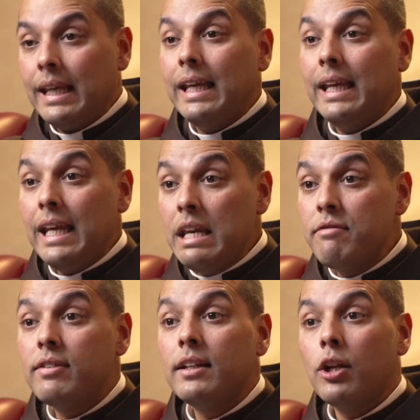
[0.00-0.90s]
he
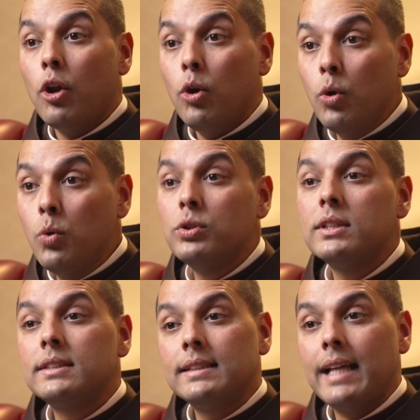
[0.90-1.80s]
even
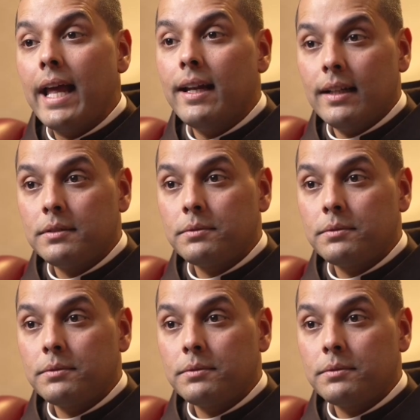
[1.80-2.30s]
loses his head,